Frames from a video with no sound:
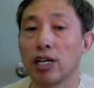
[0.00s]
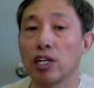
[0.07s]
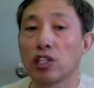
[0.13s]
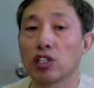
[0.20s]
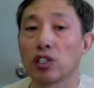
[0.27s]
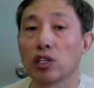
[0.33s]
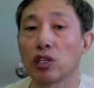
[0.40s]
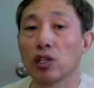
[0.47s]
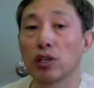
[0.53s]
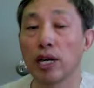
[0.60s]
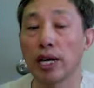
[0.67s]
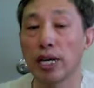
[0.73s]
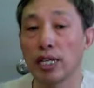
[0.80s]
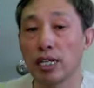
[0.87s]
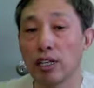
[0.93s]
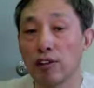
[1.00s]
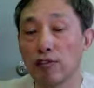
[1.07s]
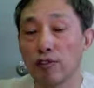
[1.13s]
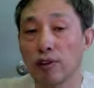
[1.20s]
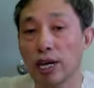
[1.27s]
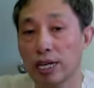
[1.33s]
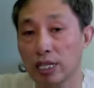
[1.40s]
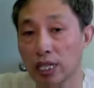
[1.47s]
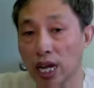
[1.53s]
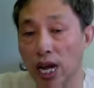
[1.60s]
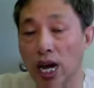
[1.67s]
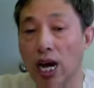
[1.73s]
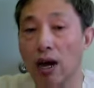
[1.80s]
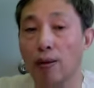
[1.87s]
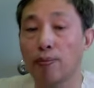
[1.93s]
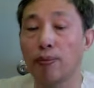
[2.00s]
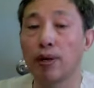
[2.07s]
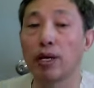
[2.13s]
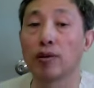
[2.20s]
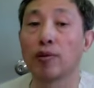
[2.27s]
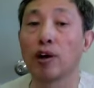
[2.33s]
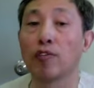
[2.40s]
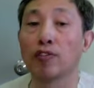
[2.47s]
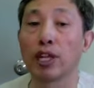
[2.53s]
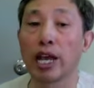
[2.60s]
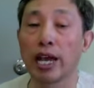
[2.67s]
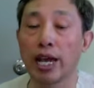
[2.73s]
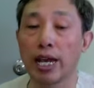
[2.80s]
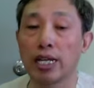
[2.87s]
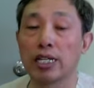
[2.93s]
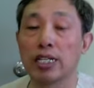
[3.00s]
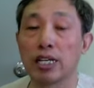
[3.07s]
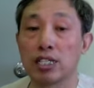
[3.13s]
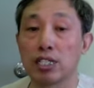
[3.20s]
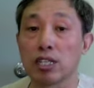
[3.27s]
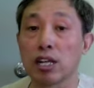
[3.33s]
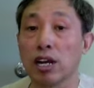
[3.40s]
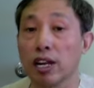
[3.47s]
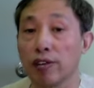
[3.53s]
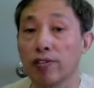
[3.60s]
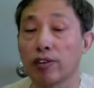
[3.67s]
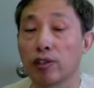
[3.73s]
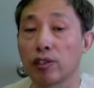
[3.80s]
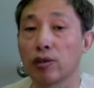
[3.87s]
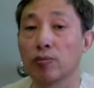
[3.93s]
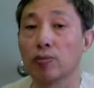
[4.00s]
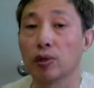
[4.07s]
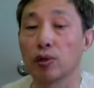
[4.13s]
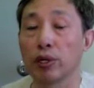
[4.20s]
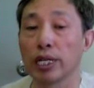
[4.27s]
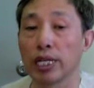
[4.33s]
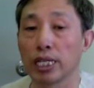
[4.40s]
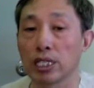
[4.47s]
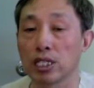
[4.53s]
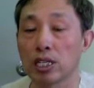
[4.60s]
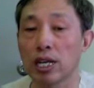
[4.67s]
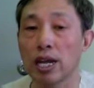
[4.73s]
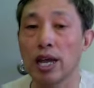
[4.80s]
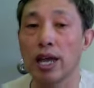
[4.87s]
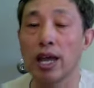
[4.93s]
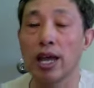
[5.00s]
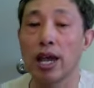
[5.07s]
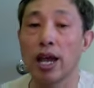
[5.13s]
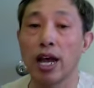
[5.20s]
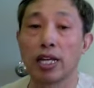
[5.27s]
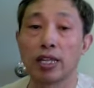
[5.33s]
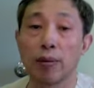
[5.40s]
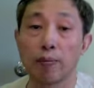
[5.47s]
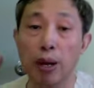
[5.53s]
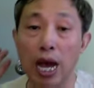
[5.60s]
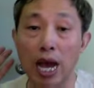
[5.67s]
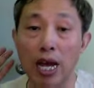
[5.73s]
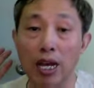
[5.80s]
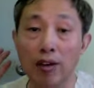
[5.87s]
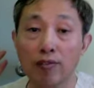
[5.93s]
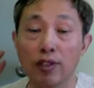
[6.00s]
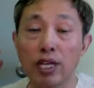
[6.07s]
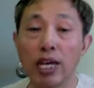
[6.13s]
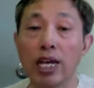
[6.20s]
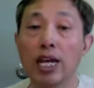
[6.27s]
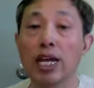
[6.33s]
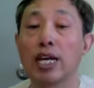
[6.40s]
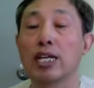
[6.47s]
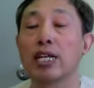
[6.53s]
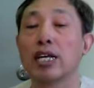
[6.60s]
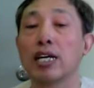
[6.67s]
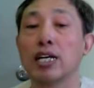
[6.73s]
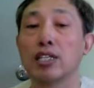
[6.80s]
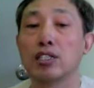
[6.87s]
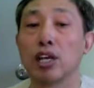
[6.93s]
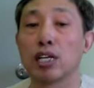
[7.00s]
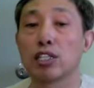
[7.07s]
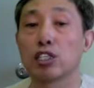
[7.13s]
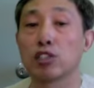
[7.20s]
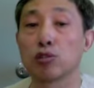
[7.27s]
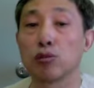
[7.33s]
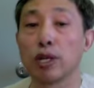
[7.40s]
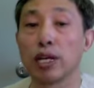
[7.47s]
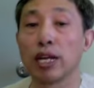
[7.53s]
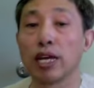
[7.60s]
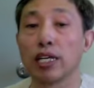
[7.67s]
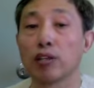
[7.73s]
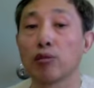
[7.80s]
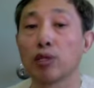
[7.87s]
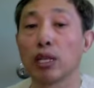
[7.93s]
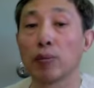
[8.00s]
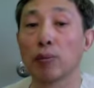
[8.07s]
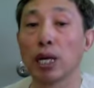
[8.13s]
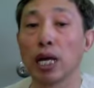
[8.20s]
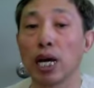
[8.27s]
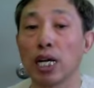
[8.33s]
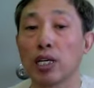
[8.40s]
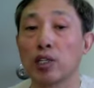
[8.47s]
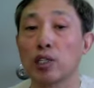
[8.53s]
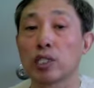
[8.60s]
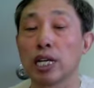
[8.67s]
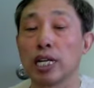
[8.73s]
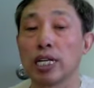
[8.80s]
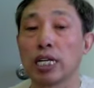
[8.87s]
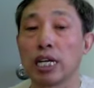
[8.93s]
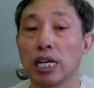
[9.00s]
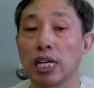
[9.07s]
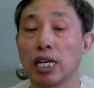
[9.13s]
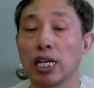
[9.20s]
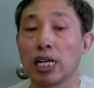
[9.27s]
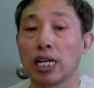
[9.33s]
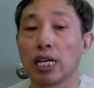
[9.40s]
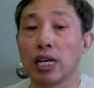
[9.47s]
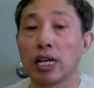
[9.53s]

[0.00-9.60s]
So and if you're on the top of the head, that's the liver meridians. And the back of the head, that's related with the bladders and the kidney